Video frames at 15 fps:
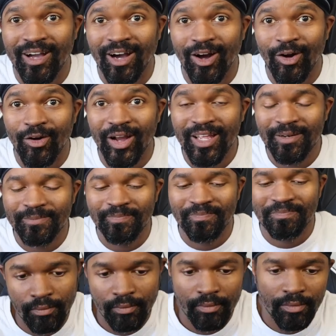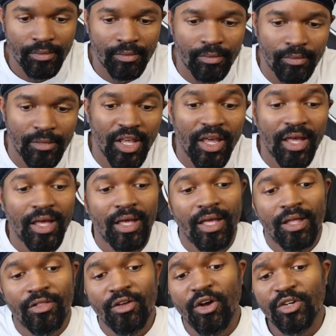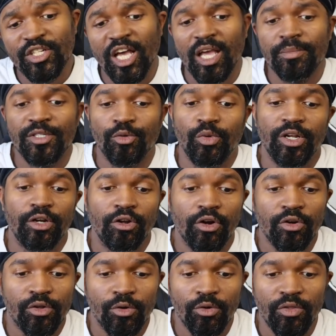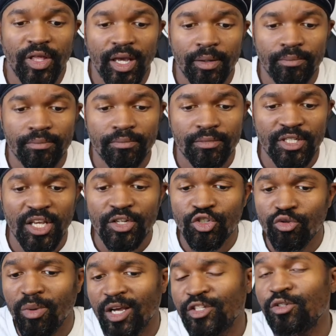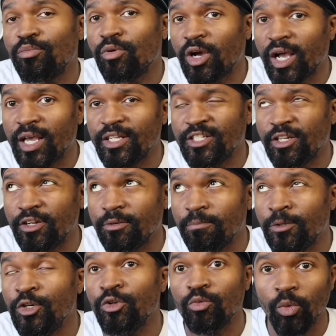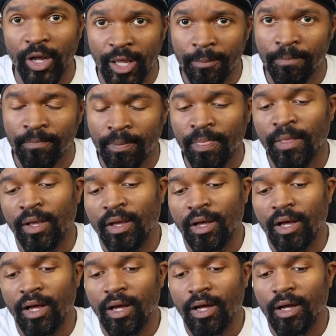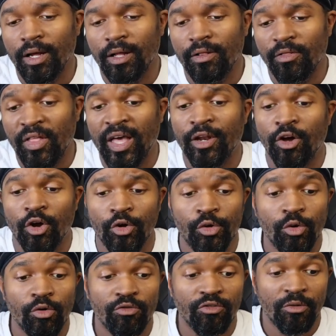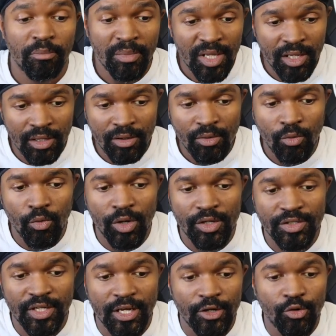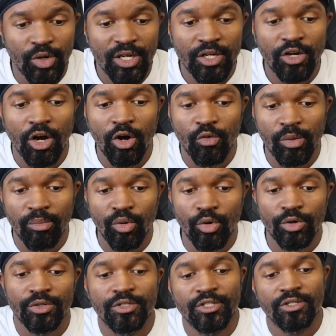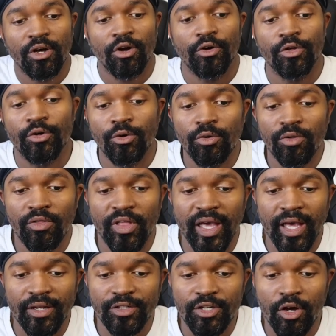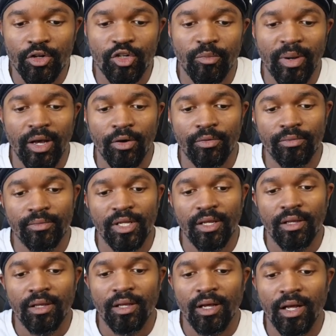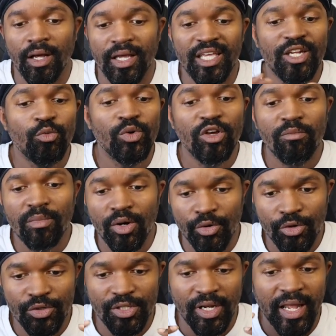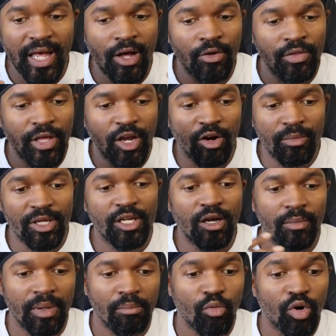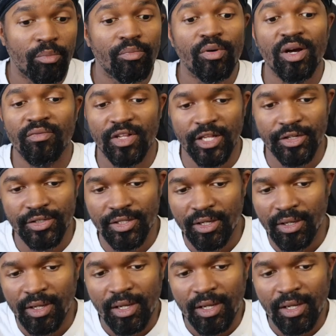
all right. There are times you read an article that takes you by surprise in a good way. Uh, that article for me was a Green Car Reports article that talked about uh, in-wheel motors and how they are becoming more prevalent.